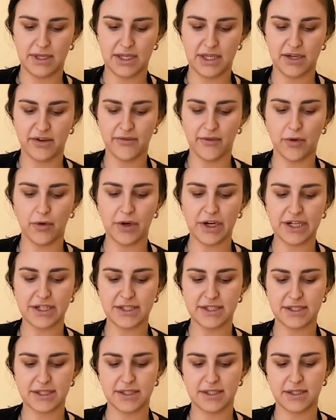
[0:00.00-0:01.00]
And of
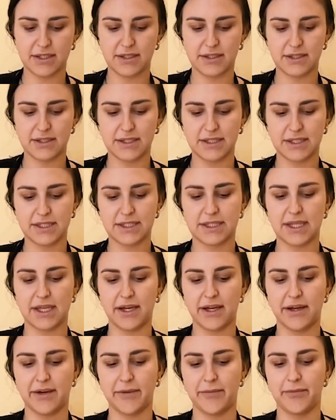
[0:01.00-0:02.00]
course,
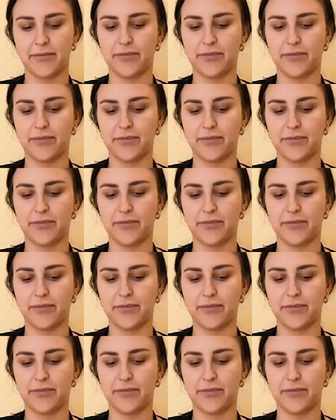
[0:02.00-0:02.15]
some